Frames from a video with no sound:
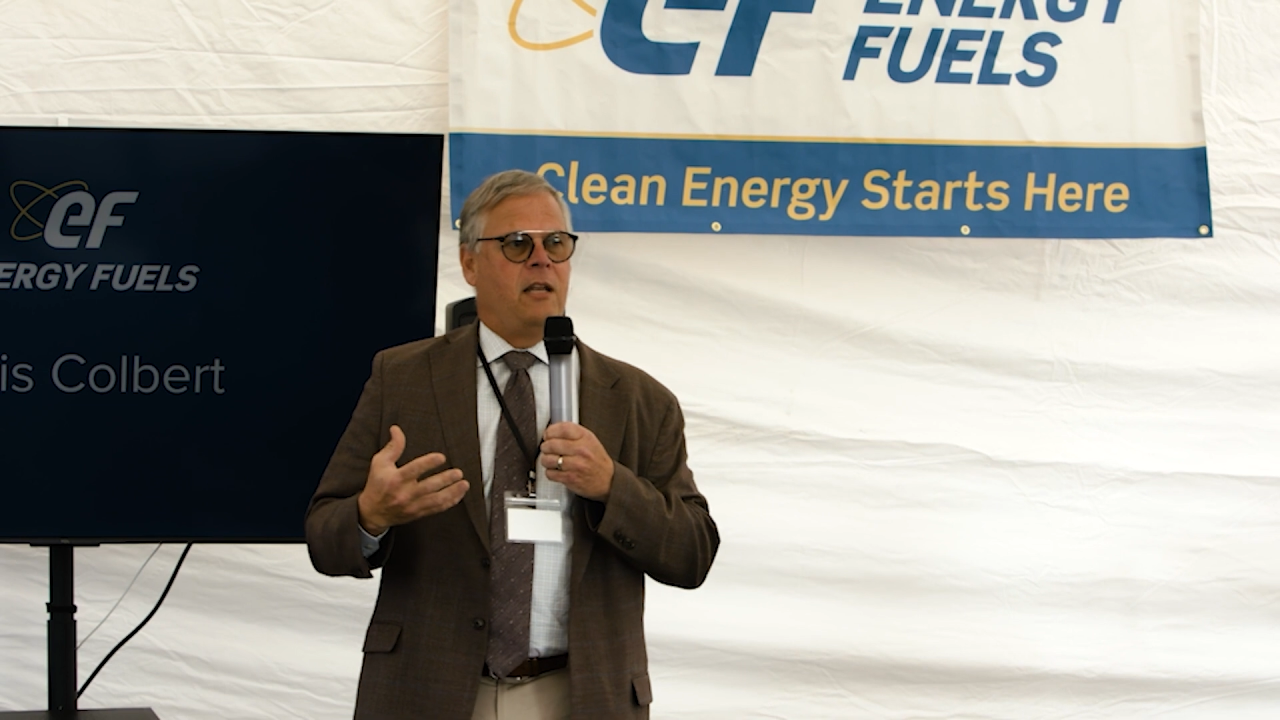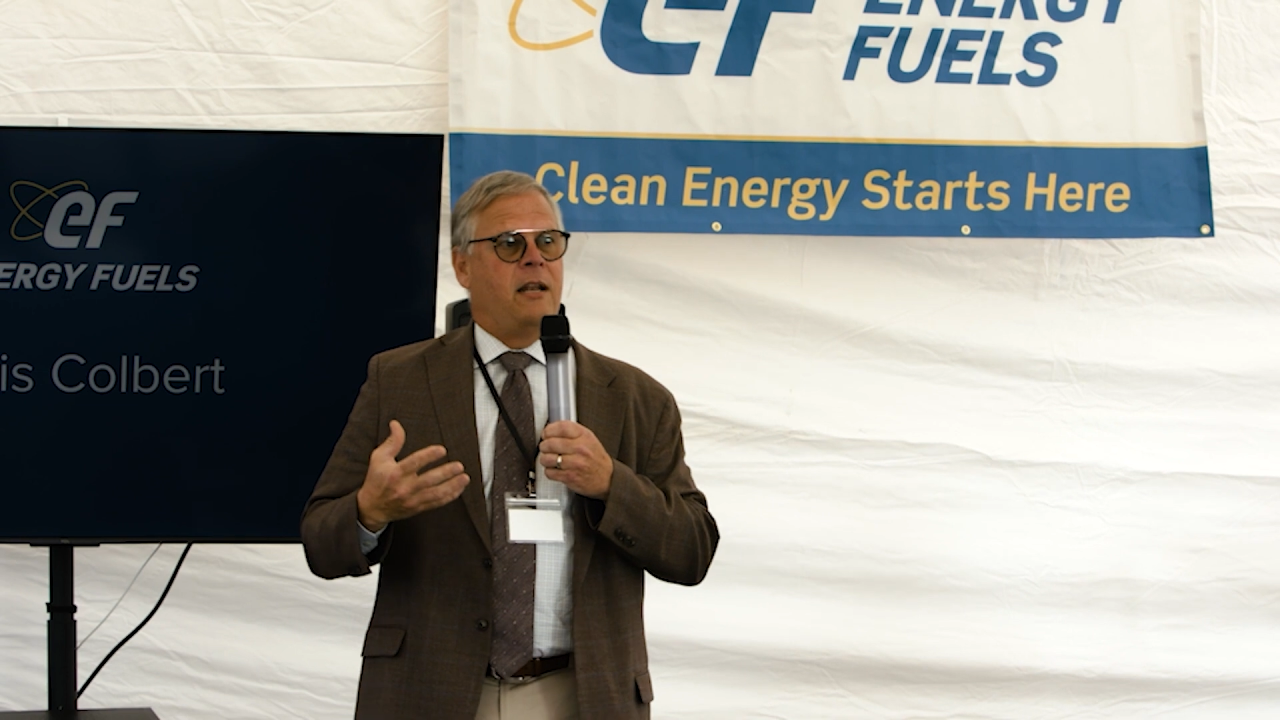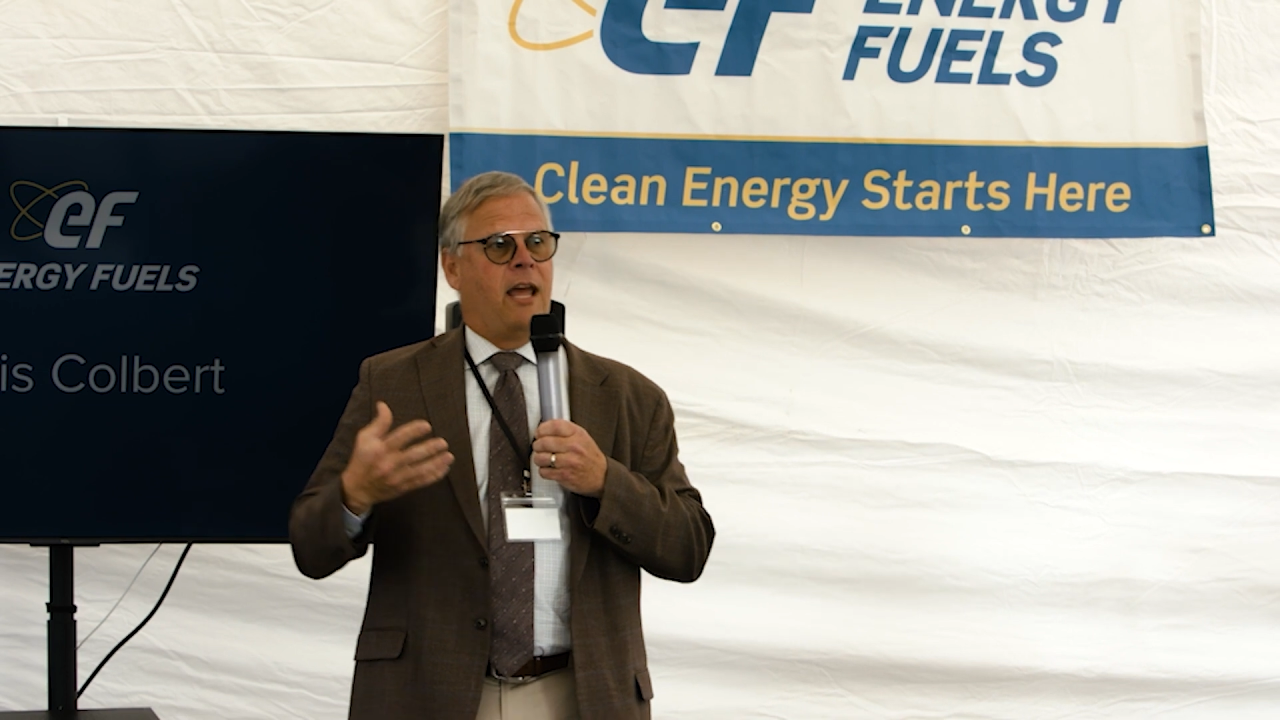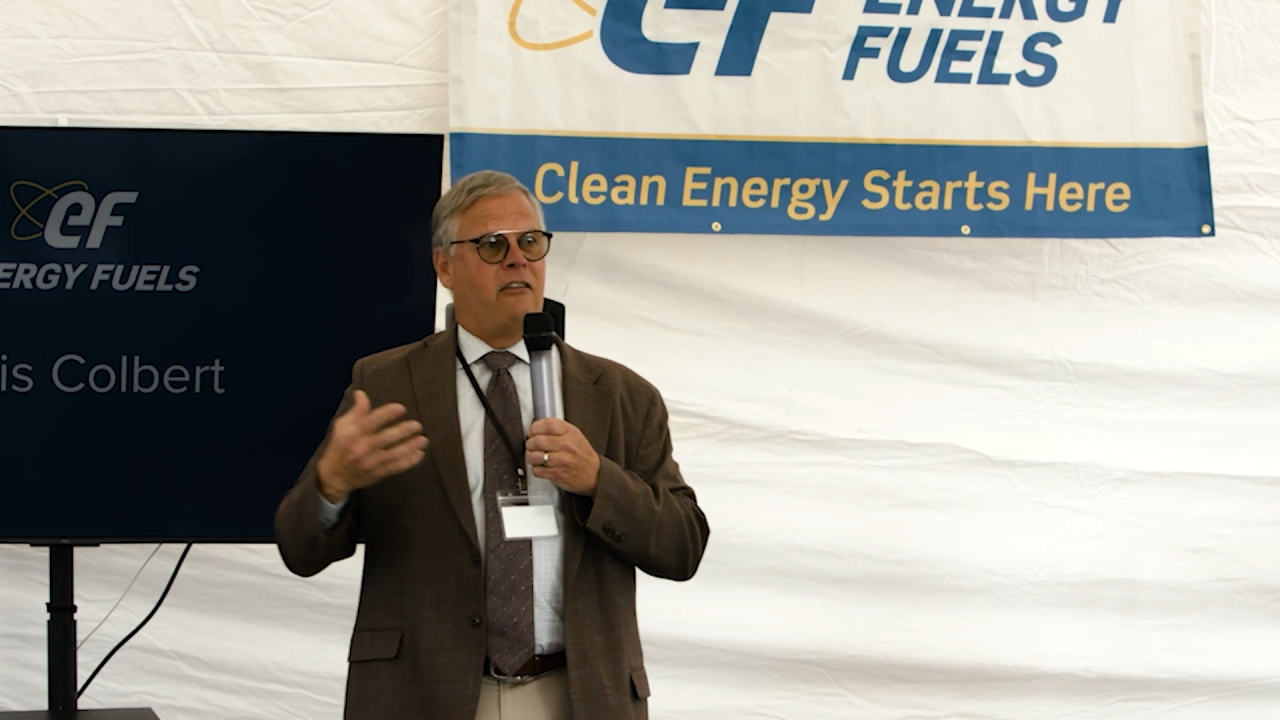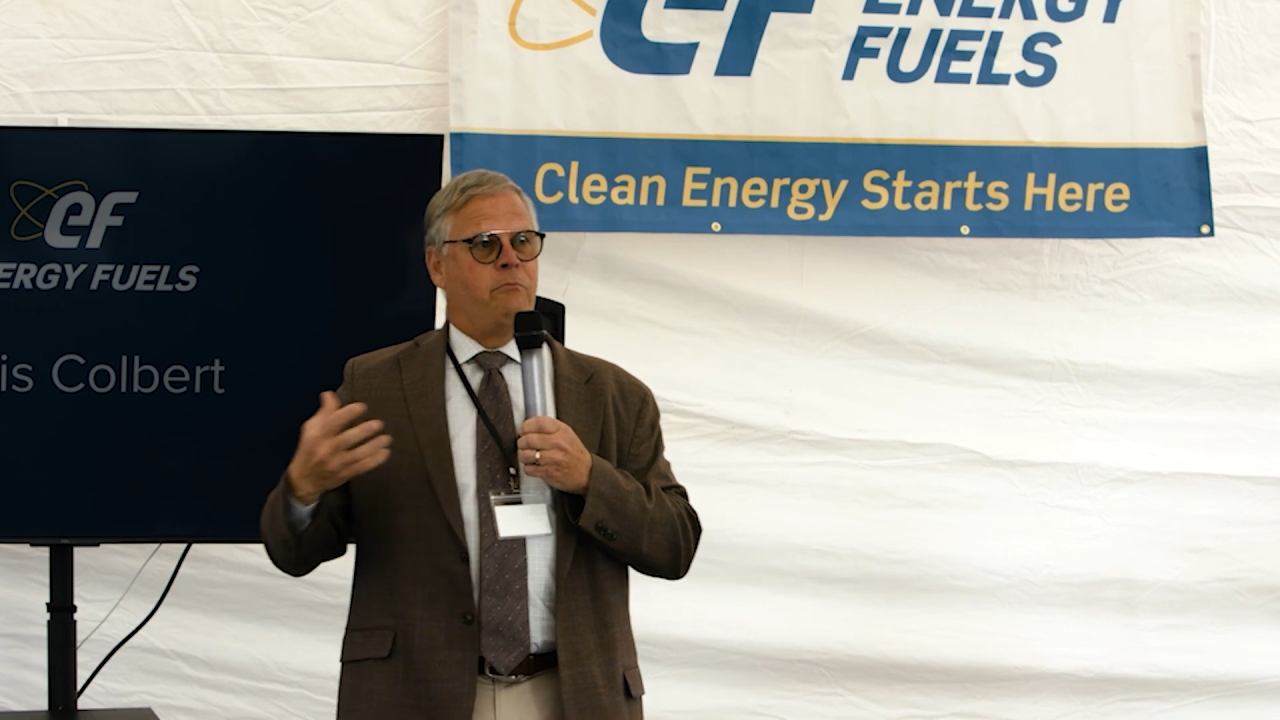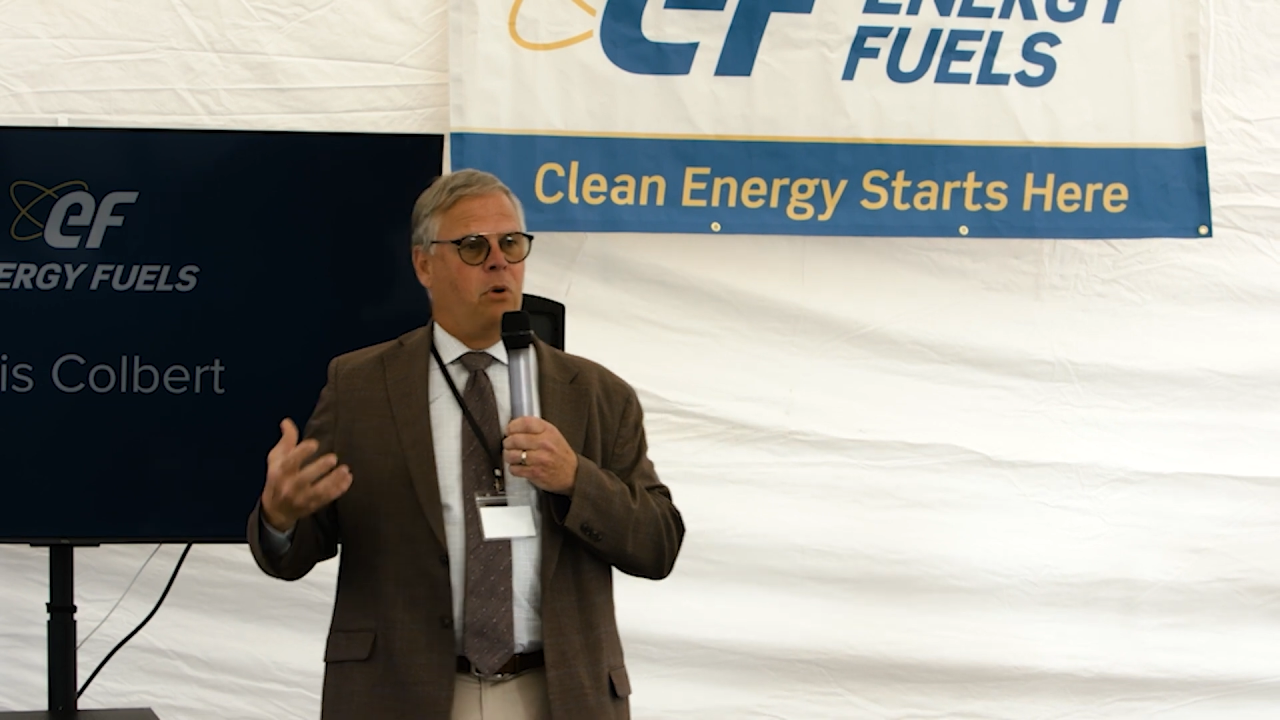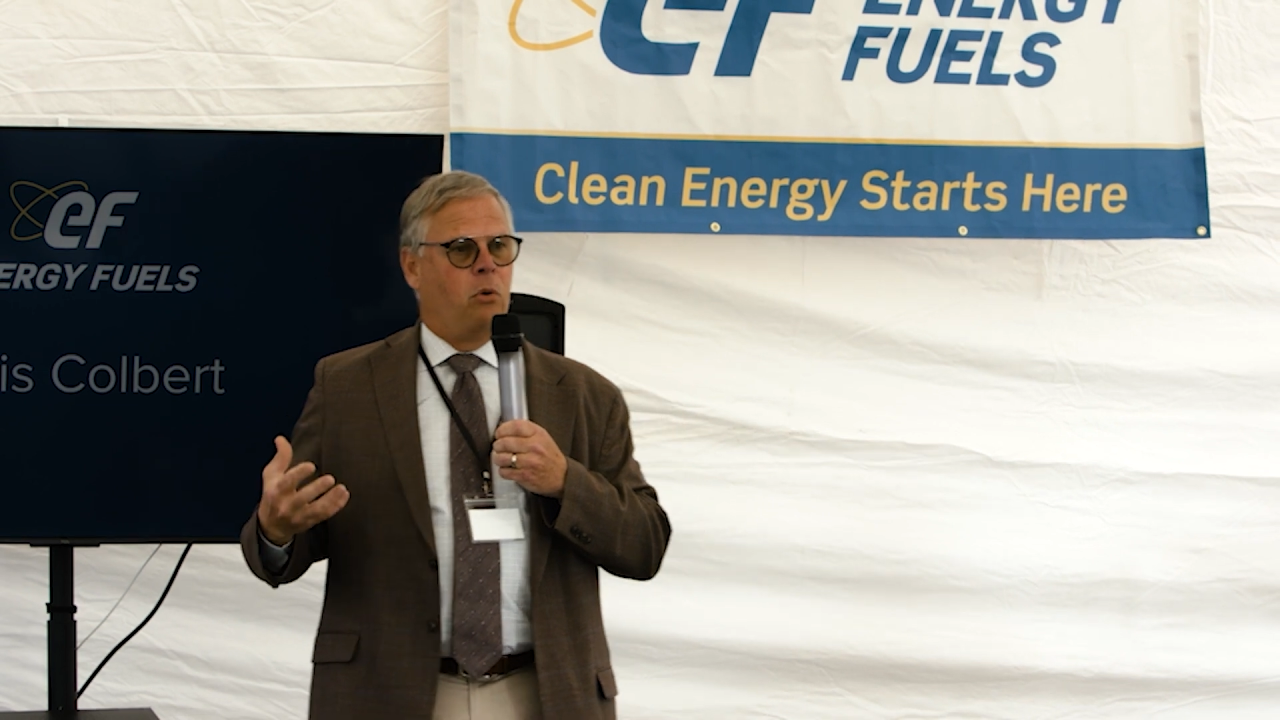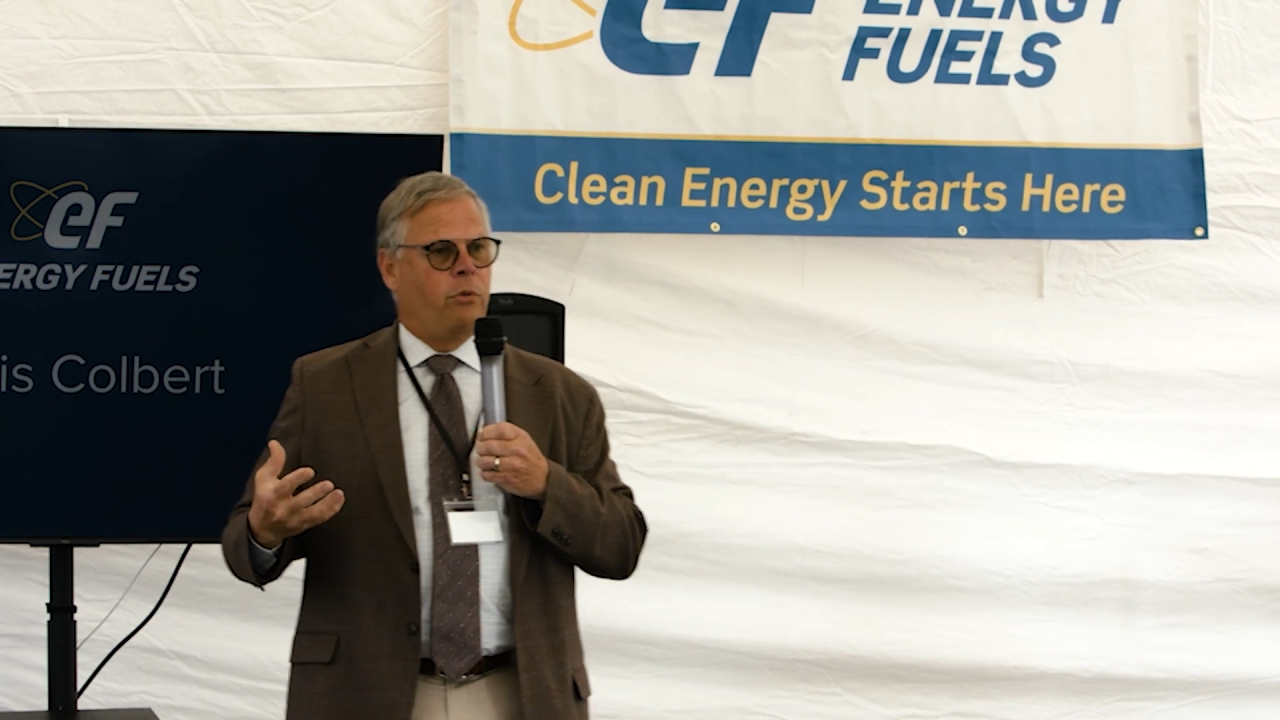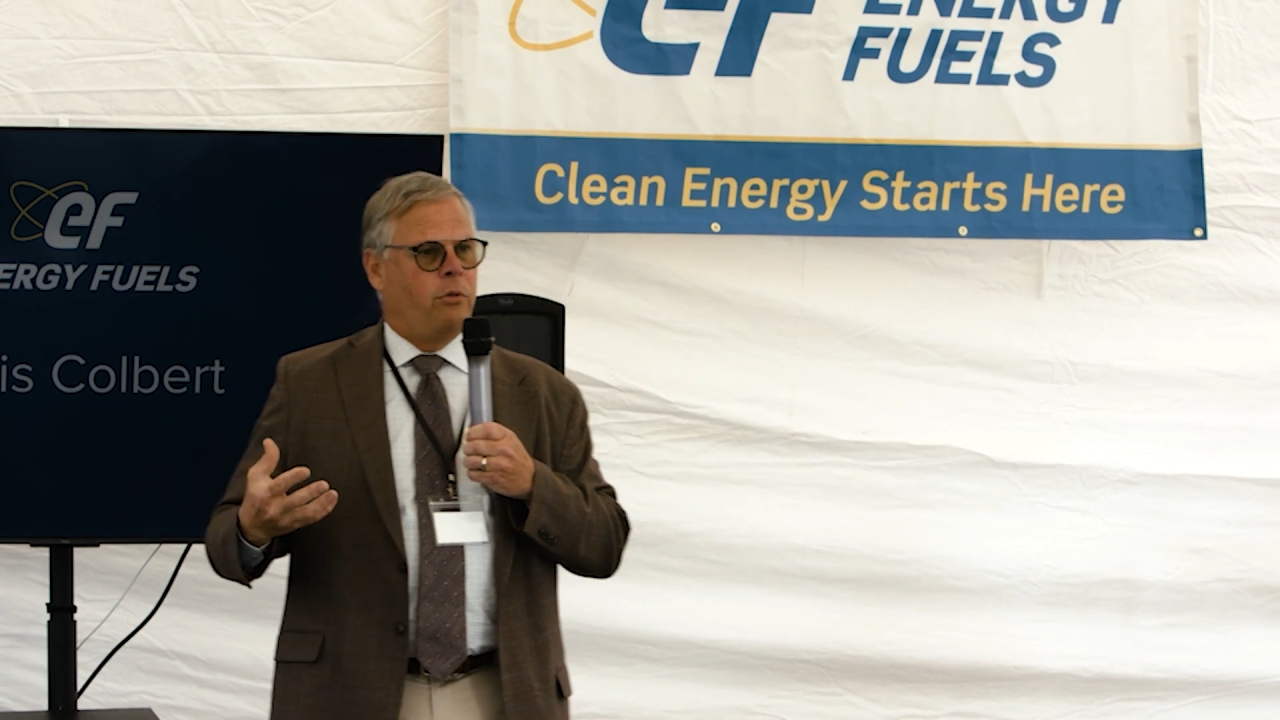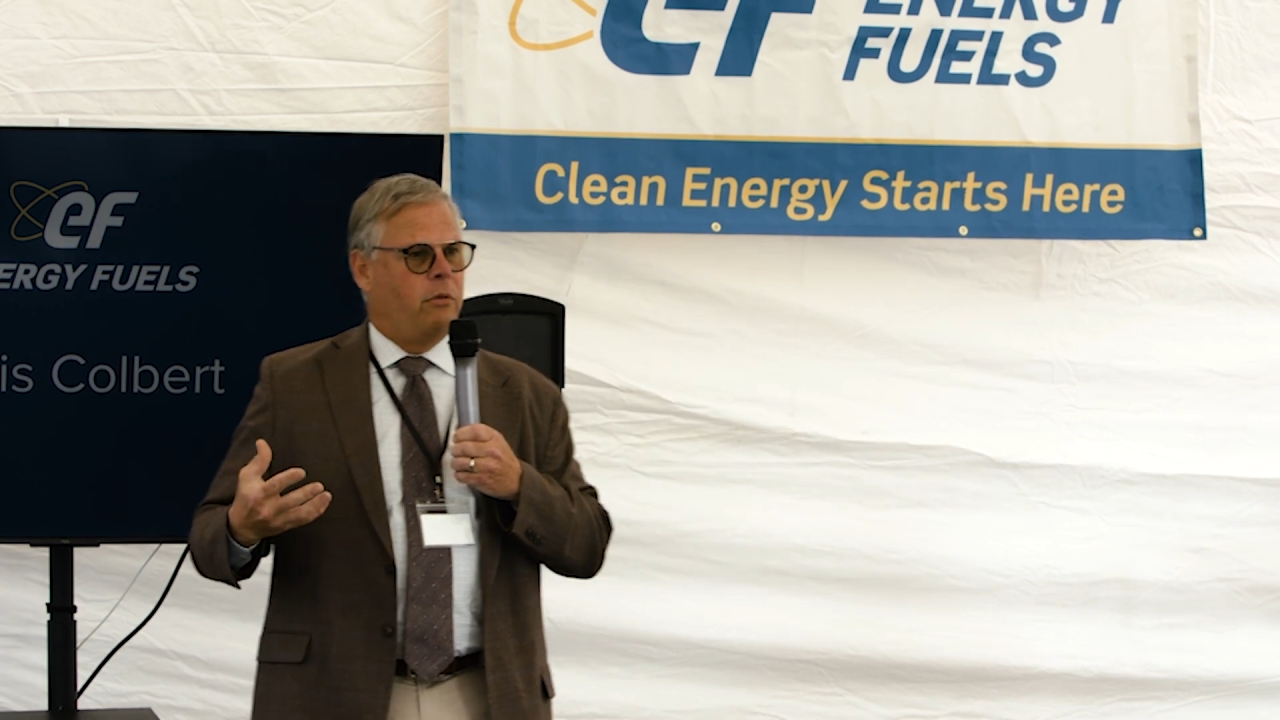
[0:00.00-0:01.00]
need to have
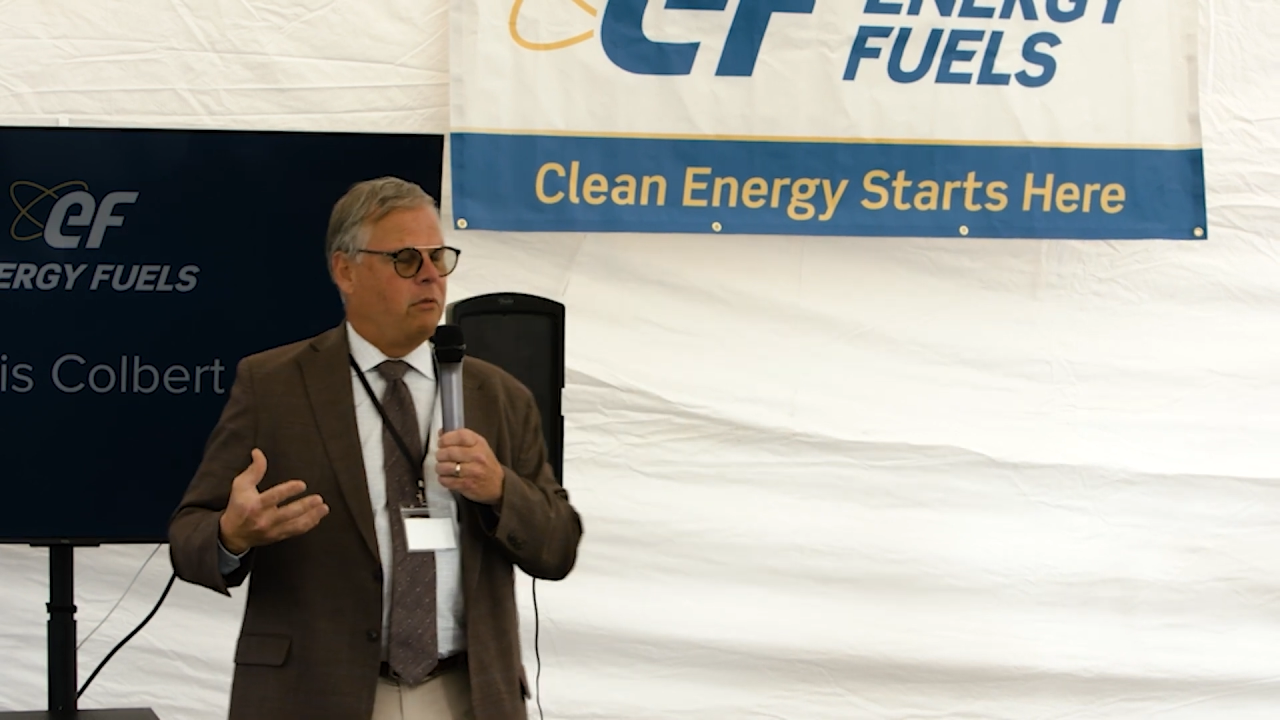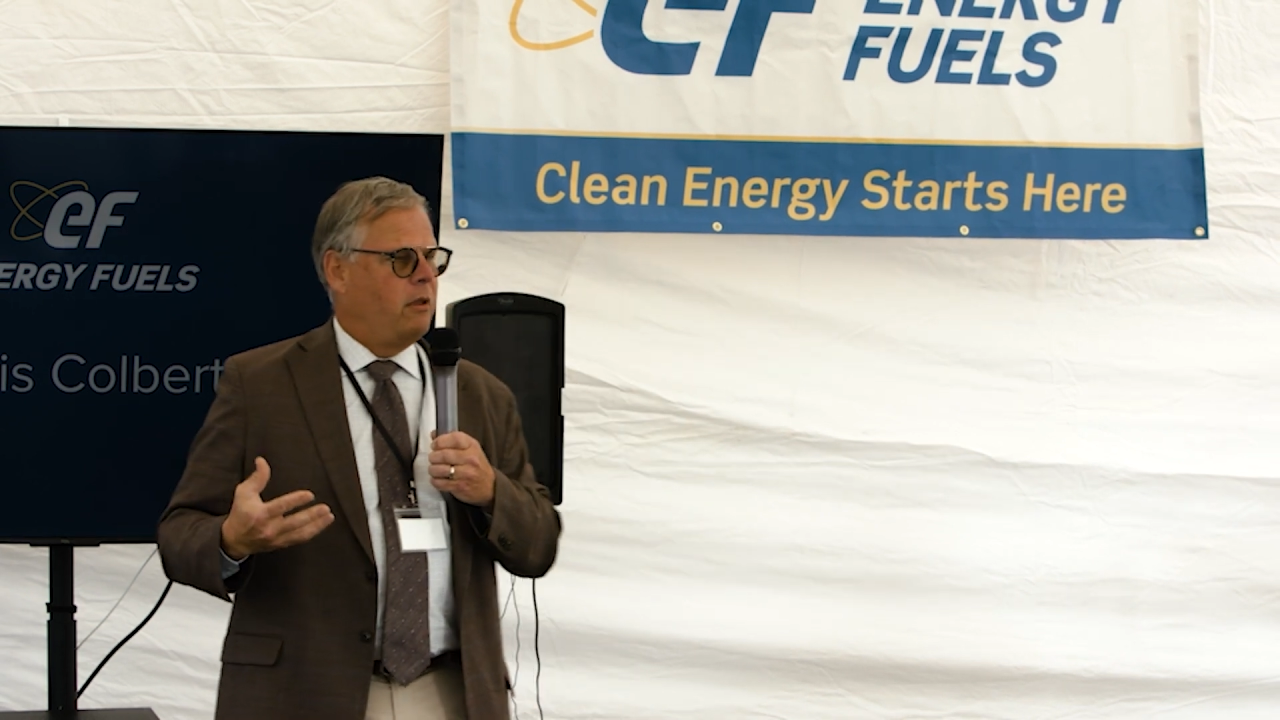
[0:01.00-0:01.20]
both.